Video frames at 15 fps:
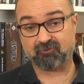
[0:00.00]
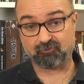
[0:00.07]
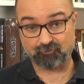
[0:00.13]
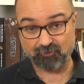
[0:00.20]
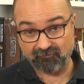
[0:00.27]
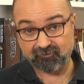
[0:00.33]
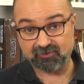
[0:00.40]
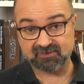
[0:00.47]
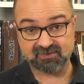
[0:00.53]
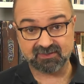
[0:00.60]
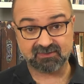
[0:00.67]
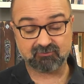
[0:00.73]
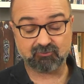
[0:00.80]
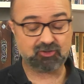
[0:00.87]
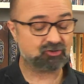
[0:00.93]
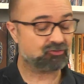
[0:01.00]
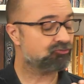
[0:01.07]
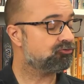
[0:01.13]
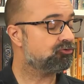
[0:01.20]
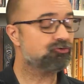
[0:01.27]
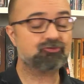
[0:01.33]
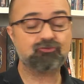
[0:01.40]
references, which you,
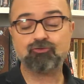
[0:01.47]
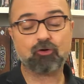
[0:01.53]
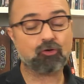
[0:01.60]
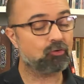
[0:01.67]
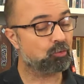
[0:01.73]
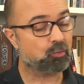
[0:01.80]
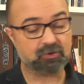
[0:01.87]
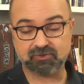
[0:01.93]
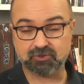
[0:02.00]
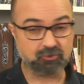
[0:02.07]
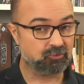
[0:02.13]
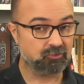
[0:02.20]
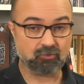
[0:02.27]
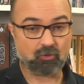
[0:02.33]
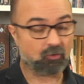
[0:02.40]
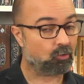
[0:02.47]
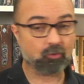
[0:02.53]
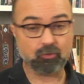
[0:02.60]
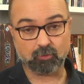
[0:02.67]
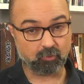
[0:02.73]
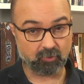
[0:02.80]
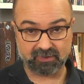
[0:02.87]
you should always do,
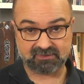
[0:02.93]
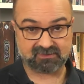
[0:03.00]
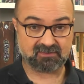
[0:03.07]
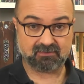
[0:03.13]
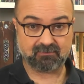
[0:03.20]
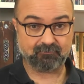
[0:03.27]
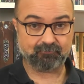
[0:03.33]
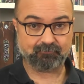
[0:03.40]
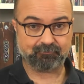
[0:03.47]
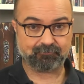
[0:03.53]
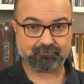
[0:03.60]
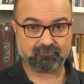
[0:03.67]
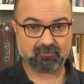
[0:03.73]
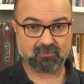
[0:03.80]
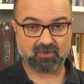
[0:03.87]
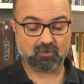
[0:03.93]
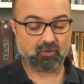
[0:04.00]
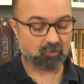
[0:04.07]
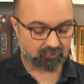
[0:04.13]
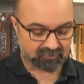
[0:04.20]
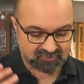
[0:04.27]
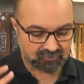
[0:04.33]
always,
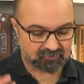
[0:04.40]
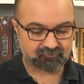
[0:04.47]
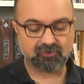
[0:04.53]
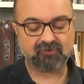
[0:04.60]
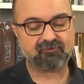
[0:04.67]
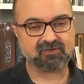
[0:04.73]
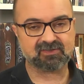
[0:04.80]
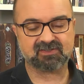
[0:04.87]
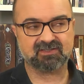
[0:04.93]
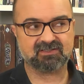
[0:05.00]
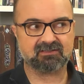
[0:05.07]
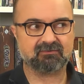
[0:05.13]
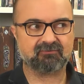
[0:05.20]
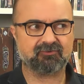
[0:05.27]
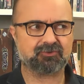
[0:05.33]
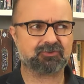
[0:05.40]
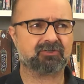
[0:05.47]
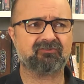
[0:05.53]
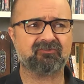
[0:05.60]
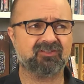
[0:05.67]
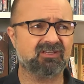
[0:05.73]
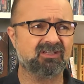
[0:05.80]
always use references and
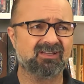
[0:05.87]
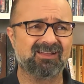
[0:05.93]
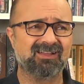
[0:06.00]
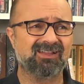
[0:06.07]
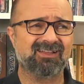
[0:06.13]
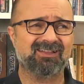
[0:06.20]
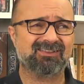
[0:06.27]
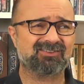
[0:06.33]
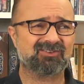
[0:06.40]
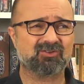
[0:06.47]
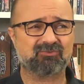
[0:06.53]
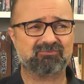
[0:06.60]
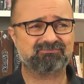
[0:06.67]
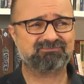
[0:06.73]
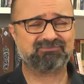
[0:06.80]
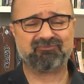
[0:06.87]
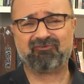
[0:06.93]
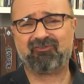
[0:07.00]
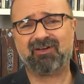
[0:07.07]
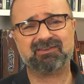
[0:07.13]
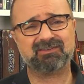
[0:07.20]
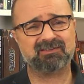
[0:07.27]
photography, you know,
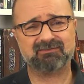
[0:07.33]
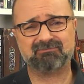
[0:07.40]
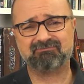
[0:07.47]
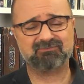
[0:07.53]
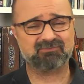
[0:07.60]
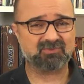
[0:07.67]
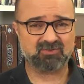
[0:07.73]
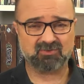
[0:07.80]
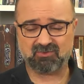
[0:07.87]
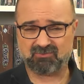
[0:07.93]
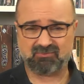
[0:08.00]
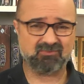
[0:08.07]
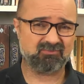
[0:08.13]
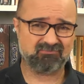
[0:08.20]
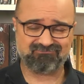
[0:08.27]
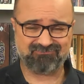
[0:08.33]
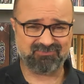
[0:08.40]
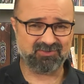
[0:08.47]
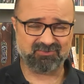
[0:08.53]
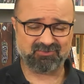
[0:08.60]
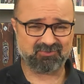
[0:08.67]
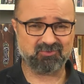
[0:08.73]
finding in
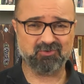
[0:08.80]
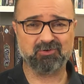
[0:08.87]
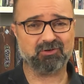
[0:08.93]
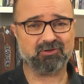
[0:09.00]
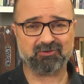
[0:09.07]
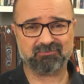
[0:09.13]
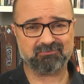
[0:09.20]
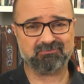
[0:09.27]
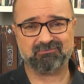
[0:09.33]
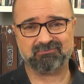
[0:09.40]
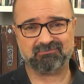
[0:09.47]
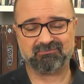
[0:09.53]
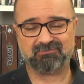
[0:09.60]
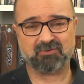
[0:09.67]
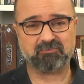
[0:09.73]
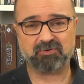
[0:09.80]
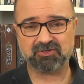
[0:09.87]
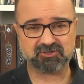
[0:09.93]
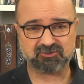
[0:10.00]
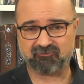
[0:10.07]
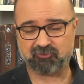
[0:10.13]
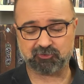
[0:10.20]
Google a bunch
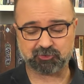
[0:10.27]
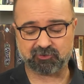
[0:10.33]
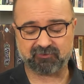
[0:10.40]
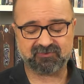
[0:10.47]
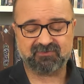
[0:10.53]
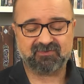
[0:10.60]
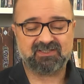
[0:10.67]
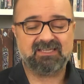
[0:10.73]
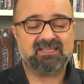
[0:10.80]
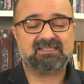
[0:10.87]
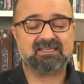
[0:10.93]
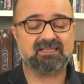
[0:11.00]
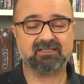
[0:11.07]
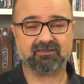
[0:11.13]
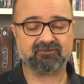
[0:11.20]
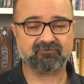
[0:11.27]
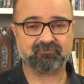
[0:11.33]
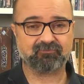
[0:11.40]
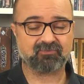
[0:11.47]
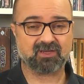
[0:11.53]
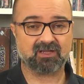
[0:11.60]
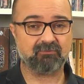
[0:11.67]
of photographs is easy enough
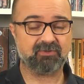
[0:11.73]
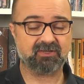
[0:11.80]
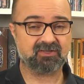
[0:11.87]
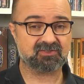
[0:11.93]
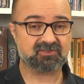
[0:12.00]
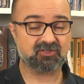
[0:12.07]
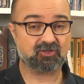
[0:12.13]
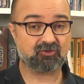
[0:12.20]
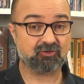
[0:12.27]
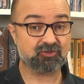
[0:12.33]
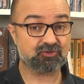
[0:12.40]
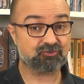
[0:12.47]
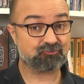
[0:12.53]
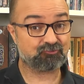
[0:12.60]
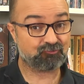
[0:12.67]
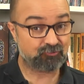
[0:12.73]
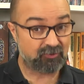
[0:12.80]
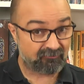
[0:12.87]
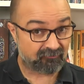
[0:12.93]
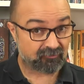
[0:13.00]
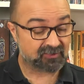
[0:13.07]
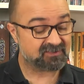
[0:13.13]
and because you're going to
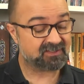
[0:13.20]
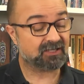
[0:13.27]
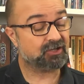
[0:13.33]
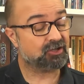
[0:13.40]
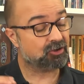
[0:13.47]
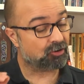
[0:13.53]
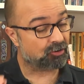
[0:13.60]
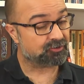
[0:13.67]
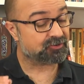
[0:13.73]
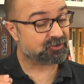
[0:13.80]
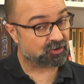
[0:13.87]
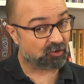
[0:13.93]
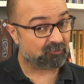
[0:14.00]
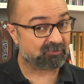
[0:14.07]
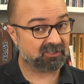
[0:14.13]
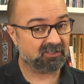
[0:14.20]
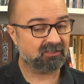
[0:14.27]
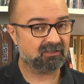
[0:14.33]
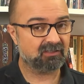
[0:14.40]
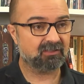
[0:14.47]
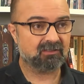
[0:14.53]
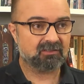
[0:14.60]
reference and not copy,
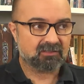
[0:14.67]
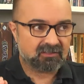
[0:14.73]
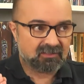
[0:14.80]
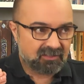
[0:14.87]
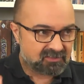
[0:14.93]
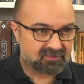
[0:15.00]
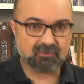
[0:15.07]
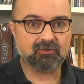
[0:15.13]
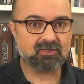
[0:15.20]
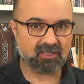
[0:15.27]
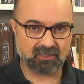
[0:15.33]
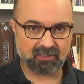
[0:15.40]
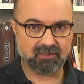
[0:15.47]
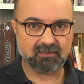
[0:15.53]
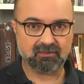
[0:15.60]
it's okay.